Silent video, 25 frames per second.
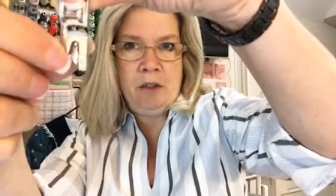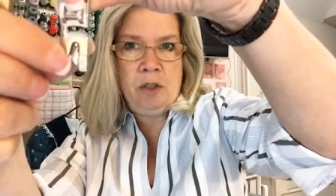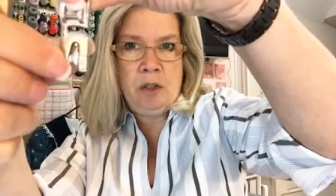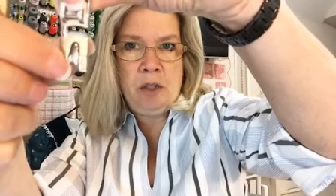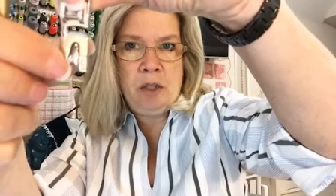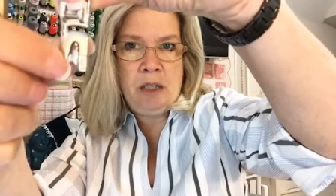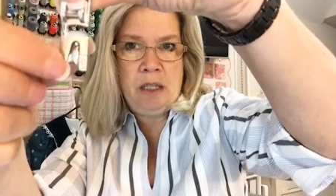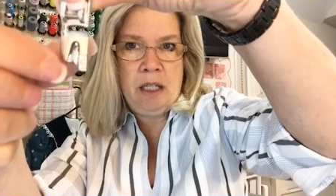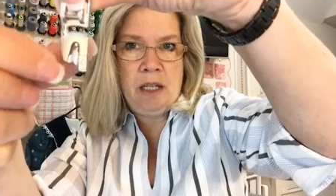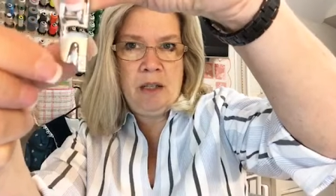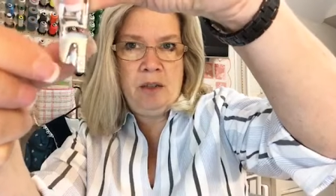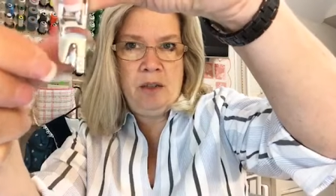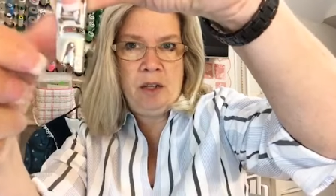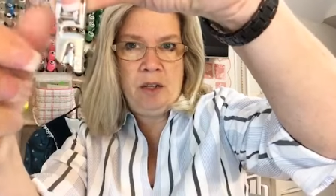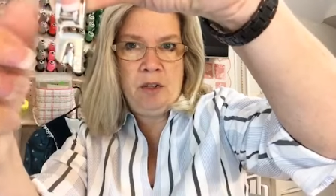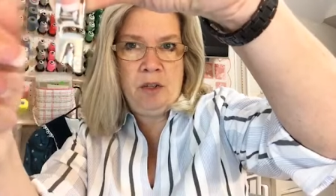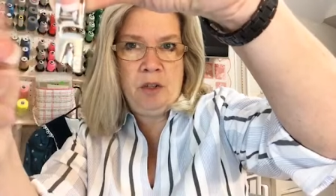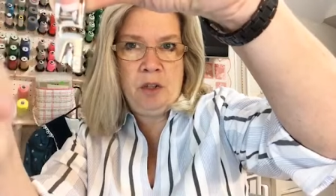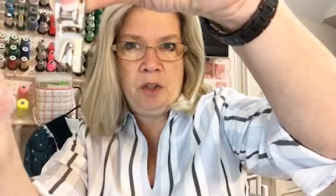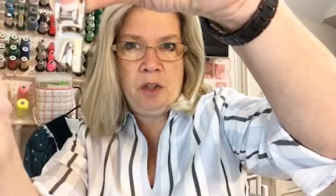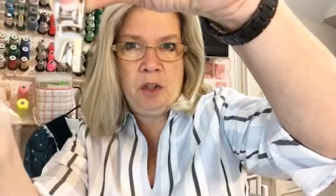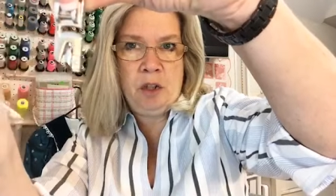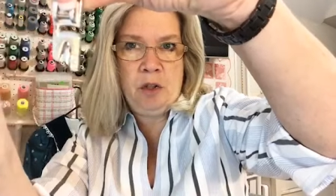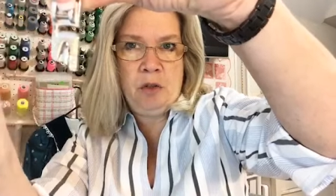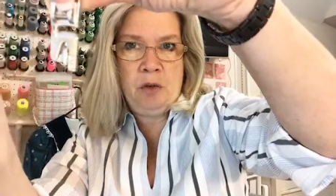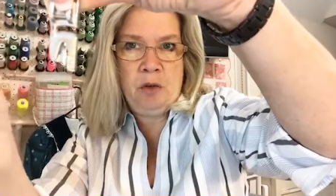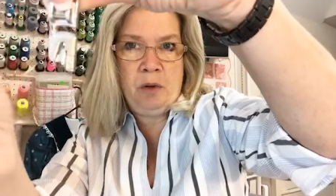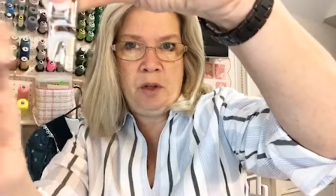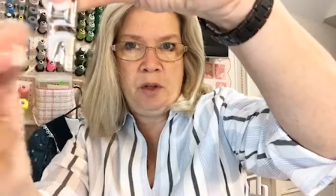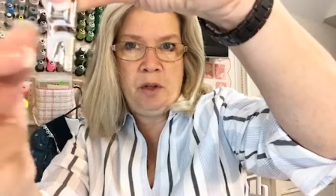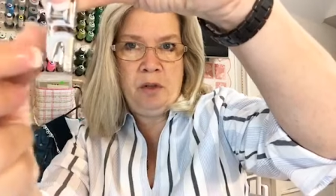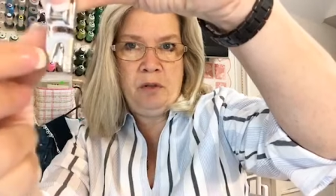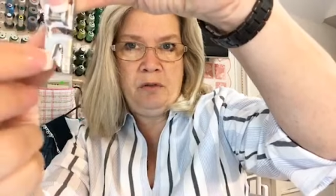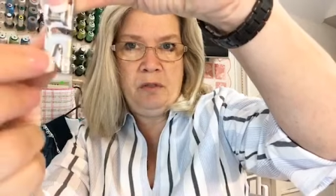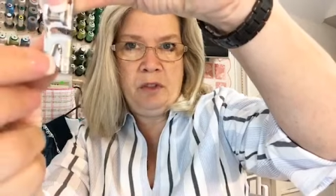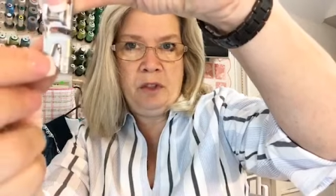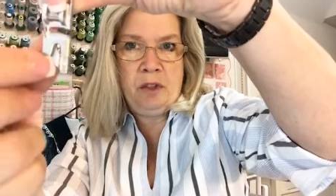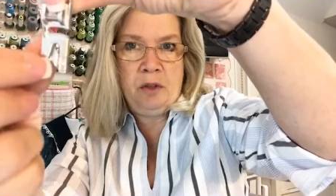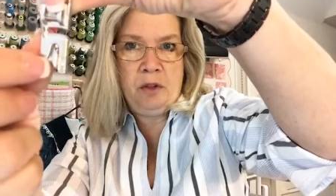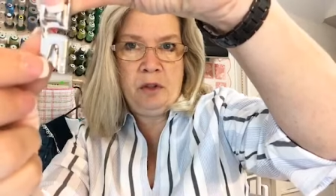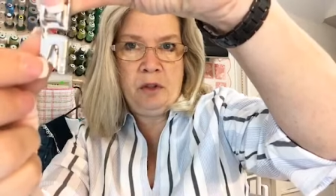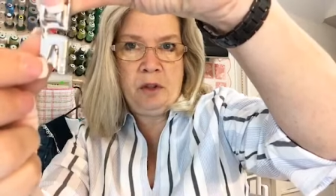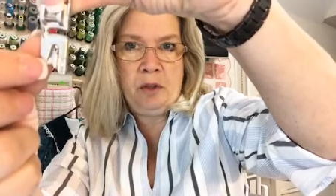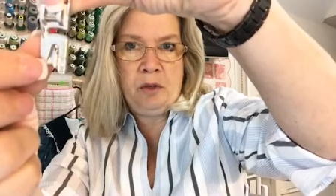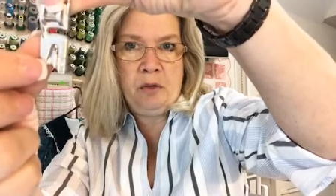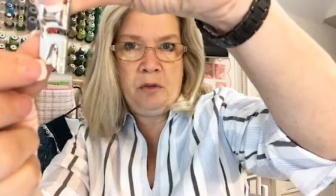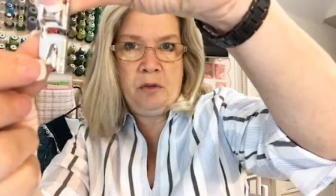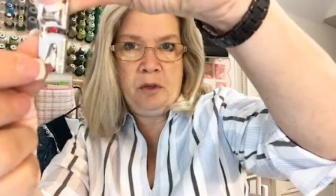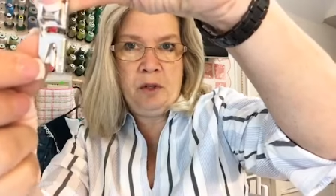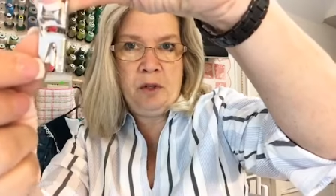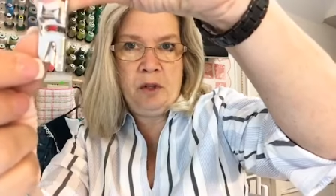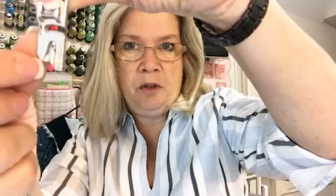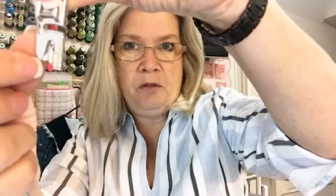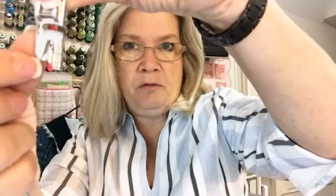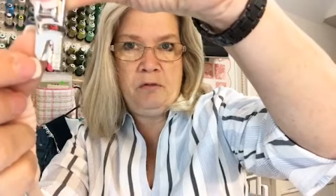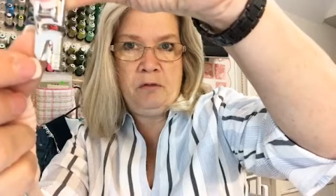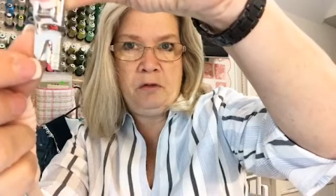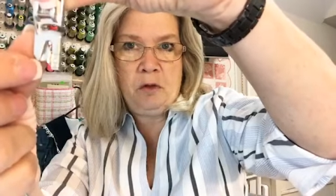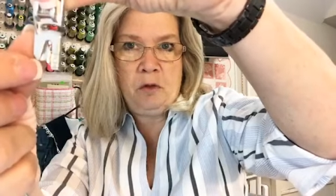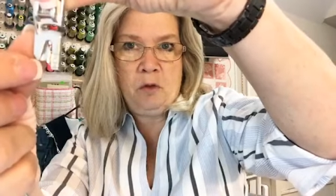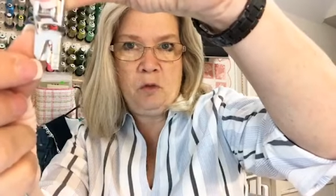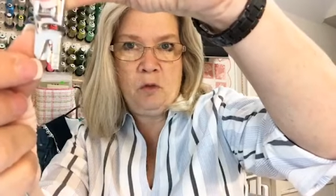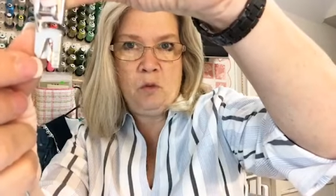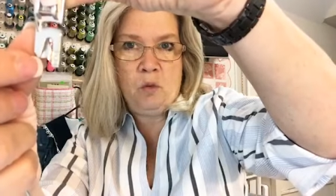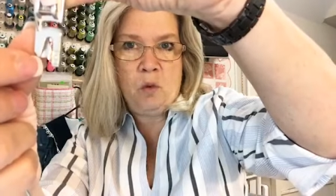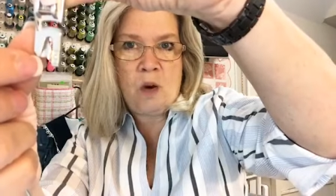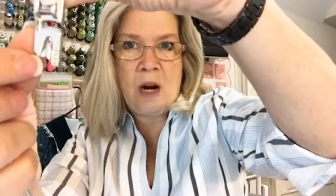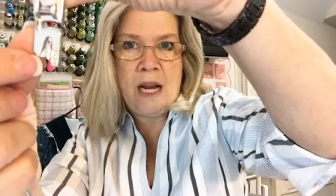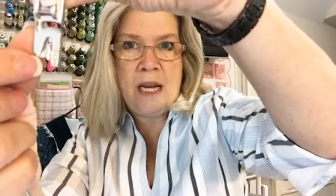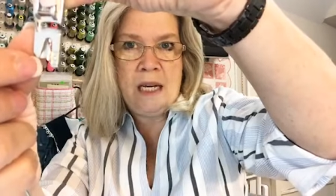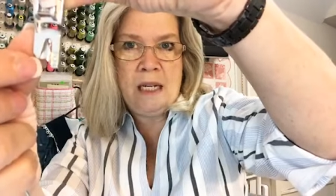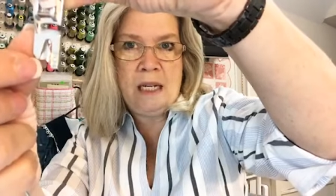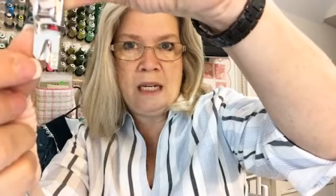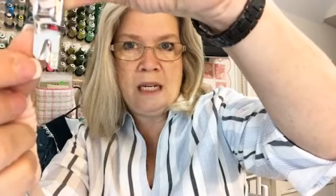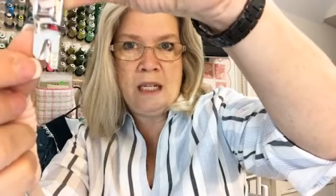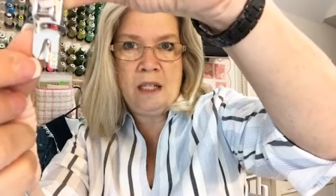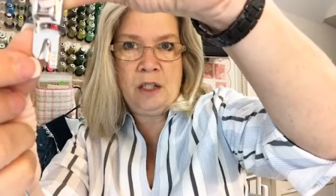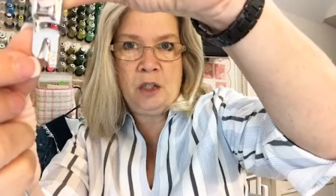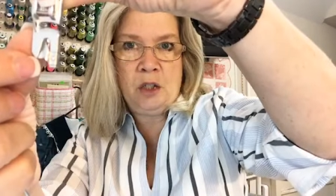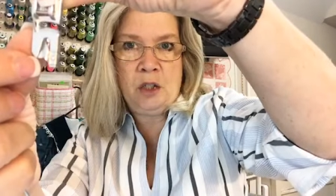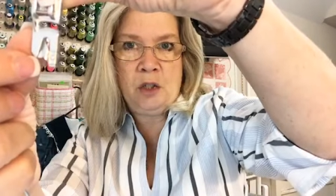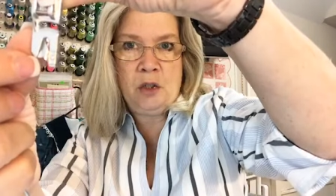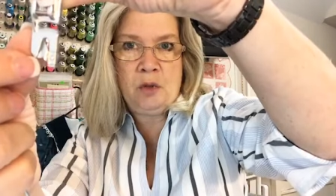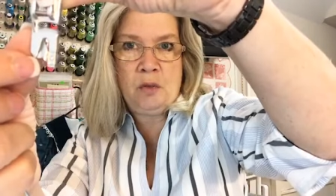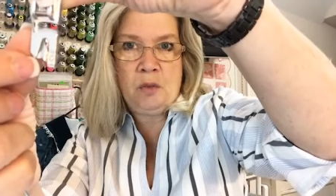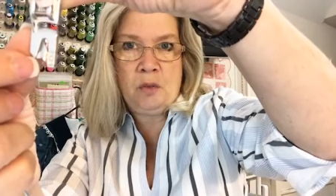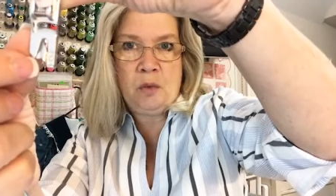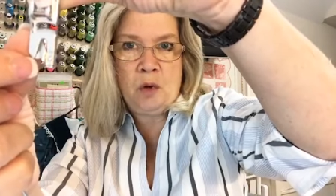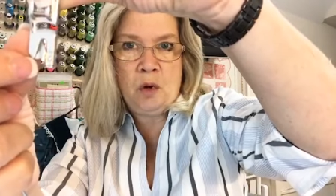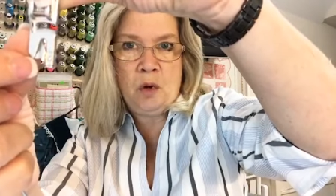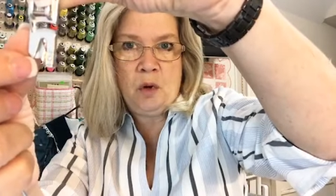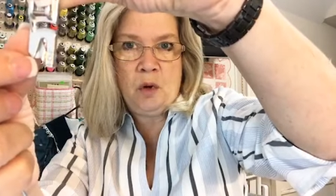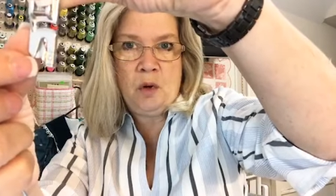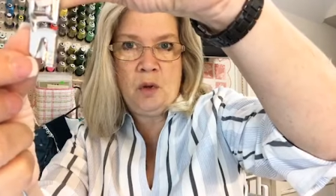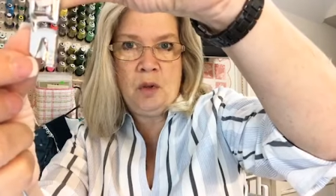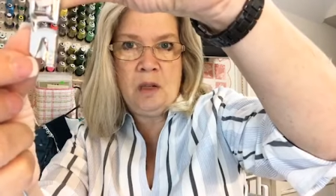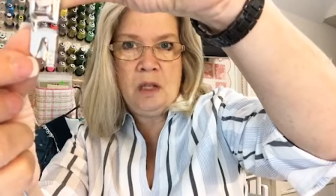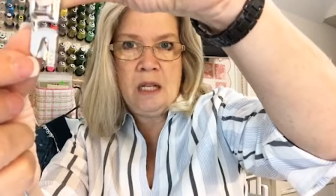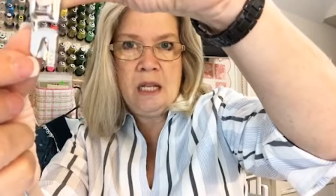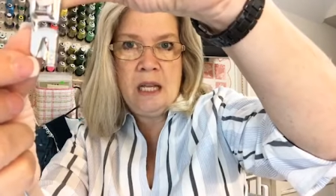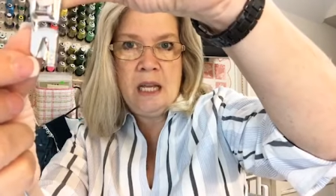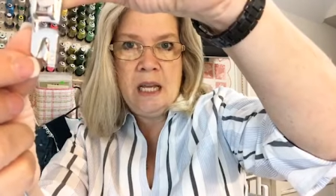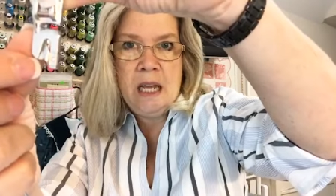You see, there's the groove. There's a groove right next to the roll.